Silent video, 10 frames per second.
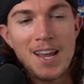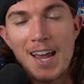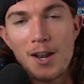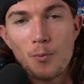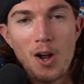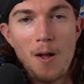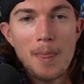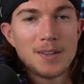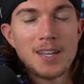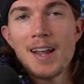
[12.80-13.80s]
and well,
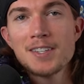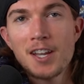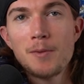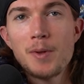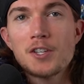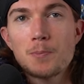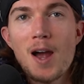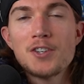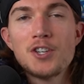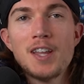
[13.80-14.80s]
today's going to be a
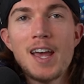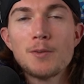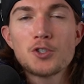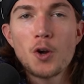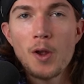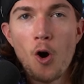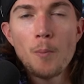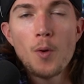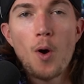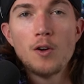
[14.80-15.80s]
spicy day, so we
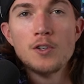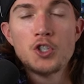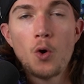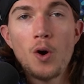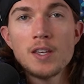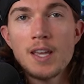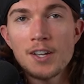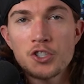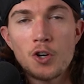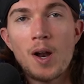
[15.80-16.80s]
hope you all enjoy.
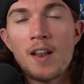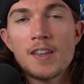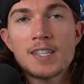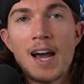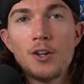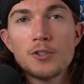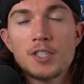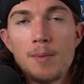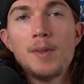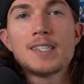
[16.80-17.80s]
Yes, you read in the title,
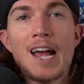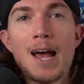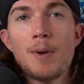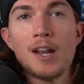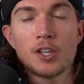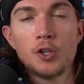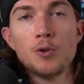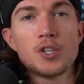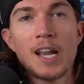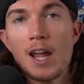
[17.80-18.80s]
Tim the Tatman
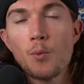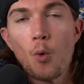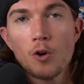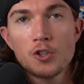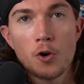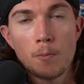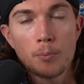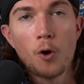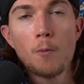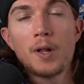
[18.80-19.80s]
accusing a Warzone
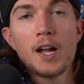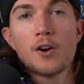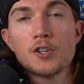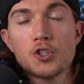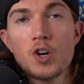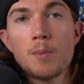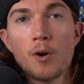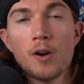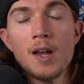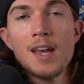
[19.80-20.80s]
pro player and
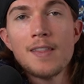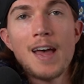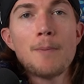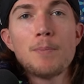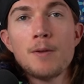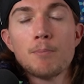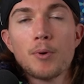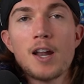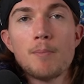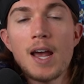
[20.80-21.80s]
streamer, that being
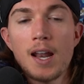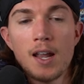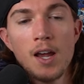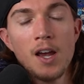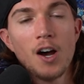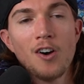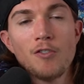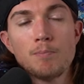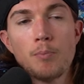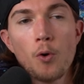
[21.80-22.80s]
Breadman,
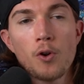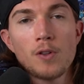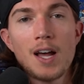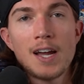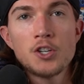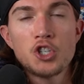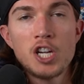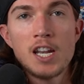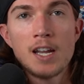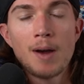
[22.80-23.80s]
of borderline
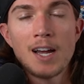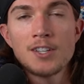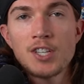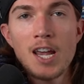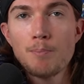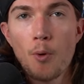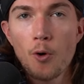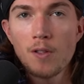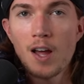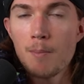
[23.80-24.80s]
cheating. I say
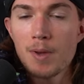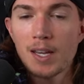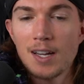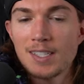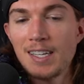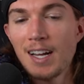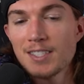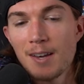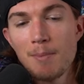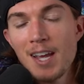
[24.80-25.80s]
borderline because he
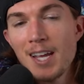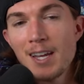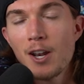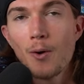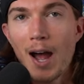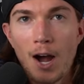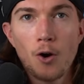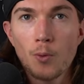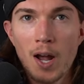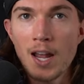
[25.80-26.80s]
doesn't, you know,
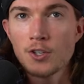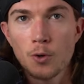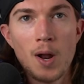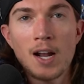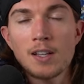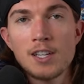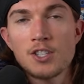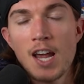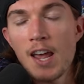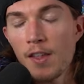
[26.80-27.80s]
outright directly
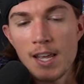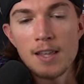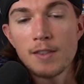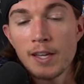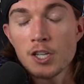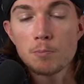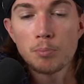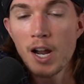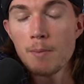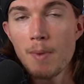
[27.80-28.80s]
say that he thinks
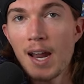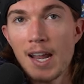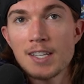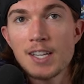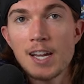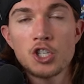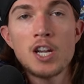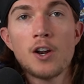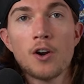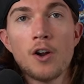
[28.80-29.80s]
Breadman is a
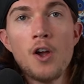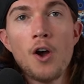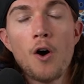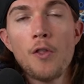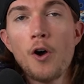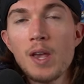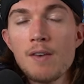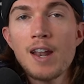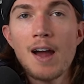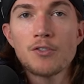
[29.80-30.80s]
cheater, although
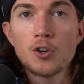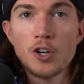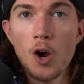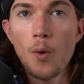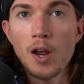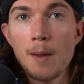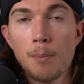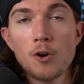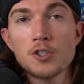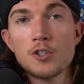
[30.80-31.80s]
even after knowing a
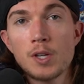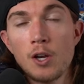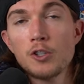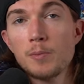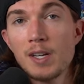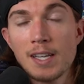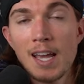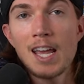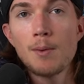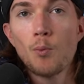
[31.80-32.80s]
person who killed him in
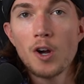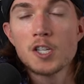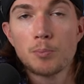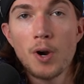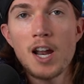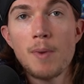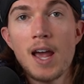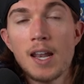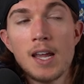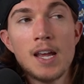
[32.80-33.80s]
game was
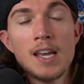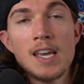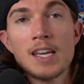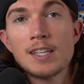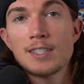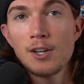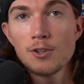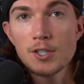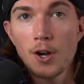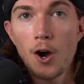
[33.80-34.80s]
Breadman, he
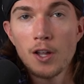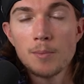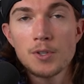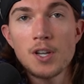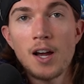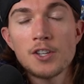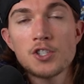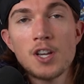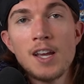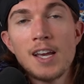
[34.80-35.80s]
continues to call him
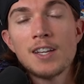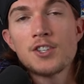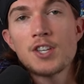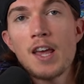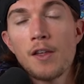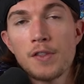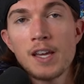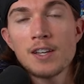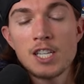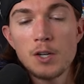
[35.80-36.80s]
sus and say the
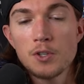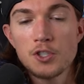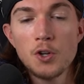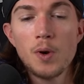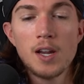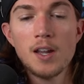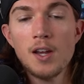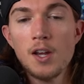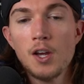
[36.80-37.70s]
things he was doing